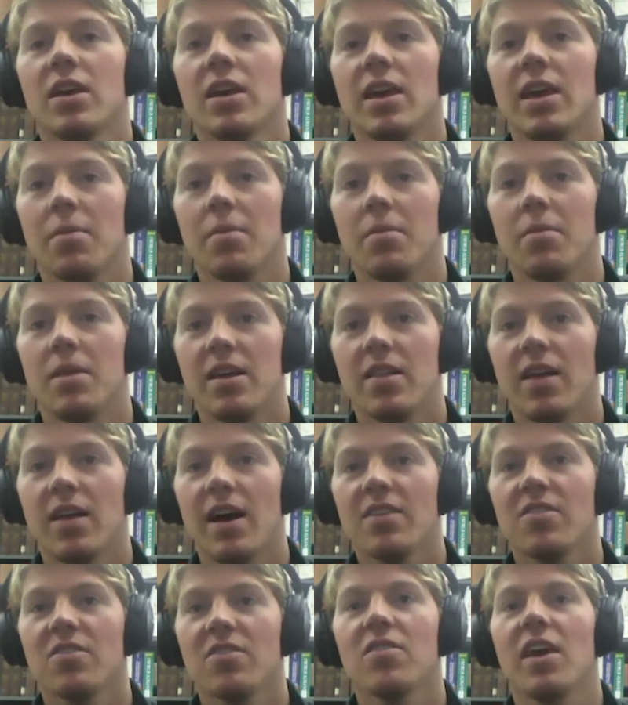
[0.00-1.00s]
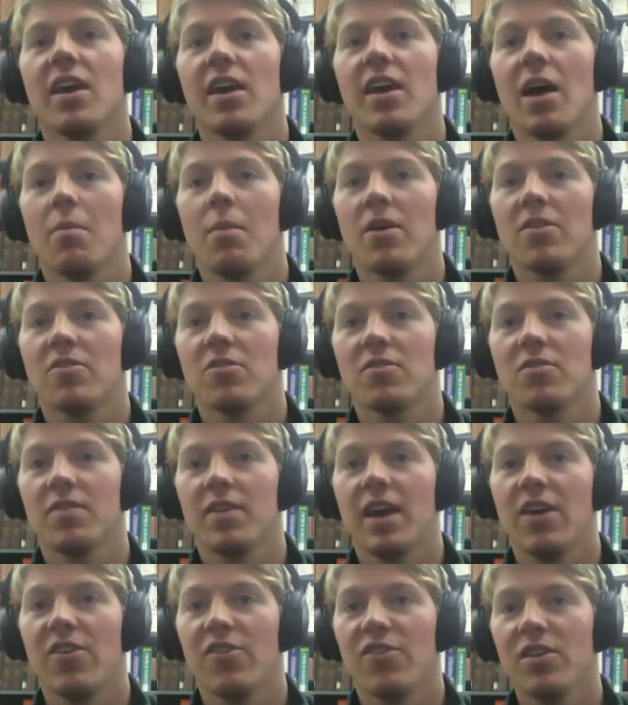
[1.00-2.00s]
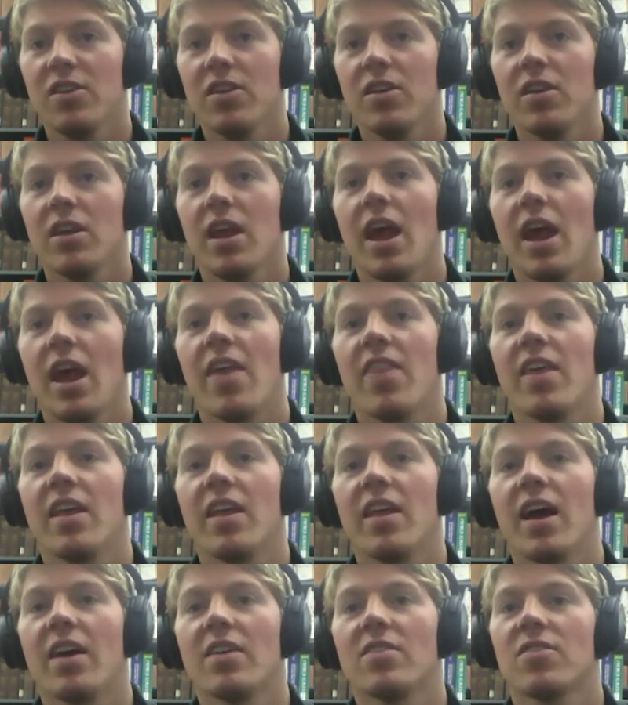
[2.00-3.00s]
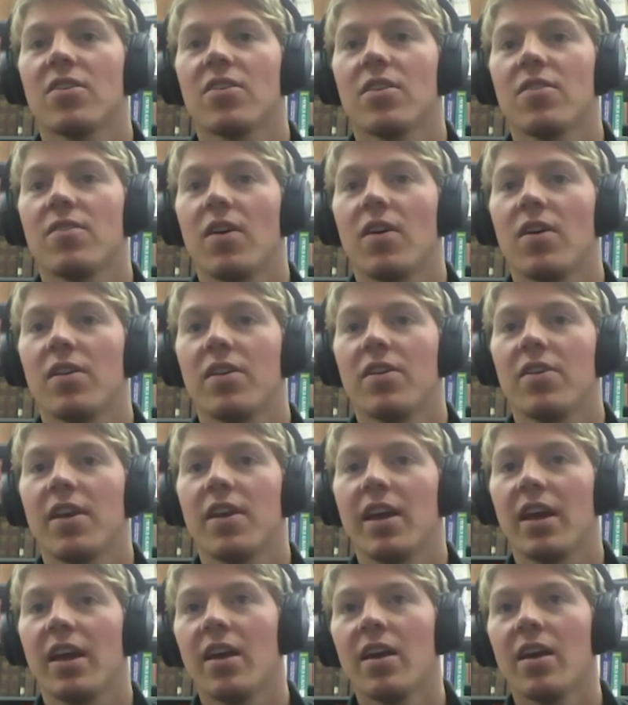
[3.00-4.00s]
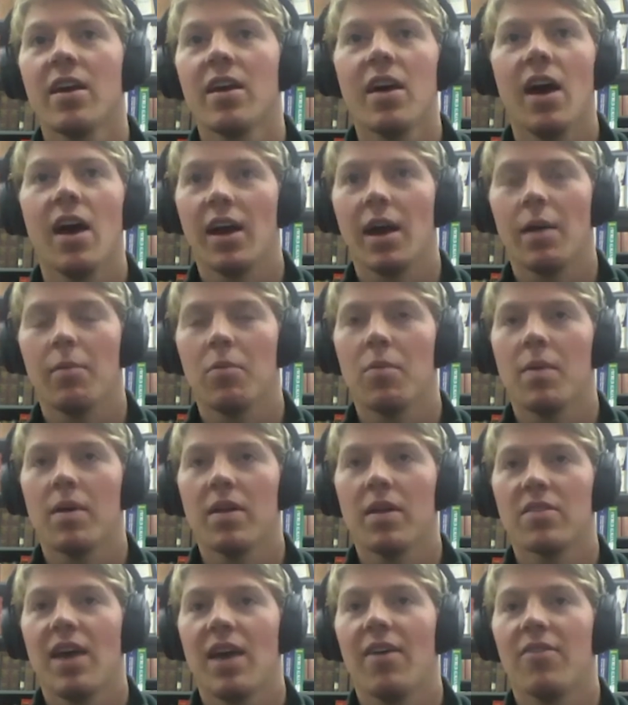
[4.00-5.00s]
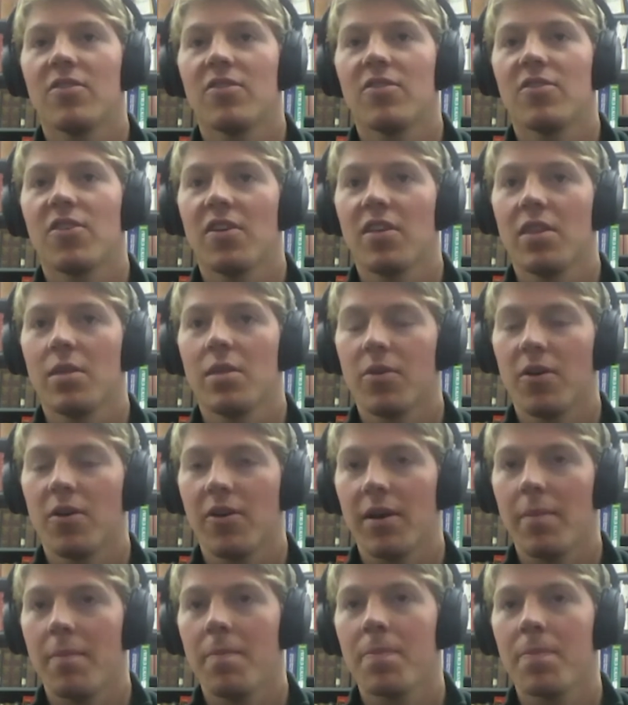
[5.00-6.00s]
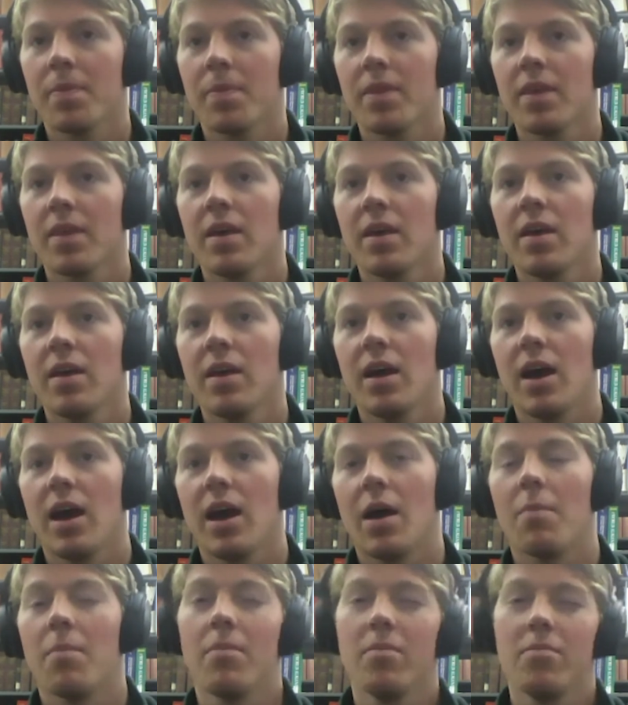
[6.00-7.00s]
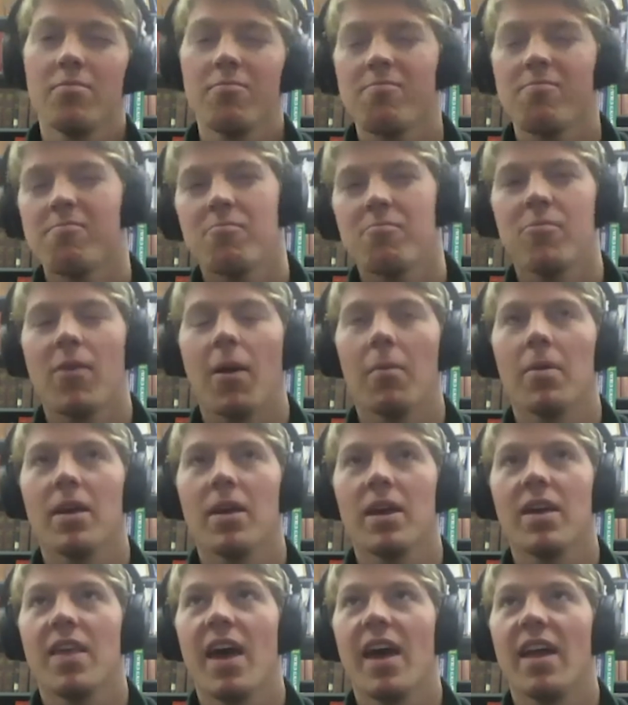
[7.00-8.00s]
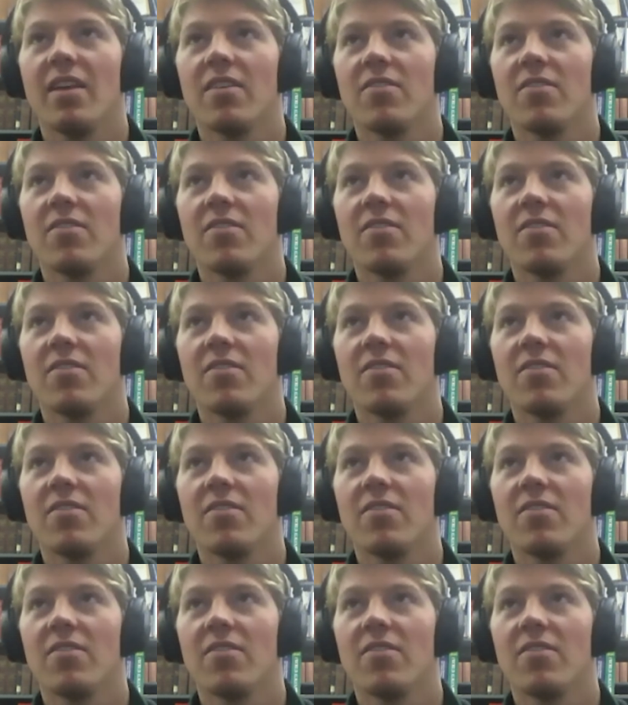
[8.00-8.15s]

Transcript: EMT class and got my certification. And then I started volunteering a couple months after starting the program, um, probably in the end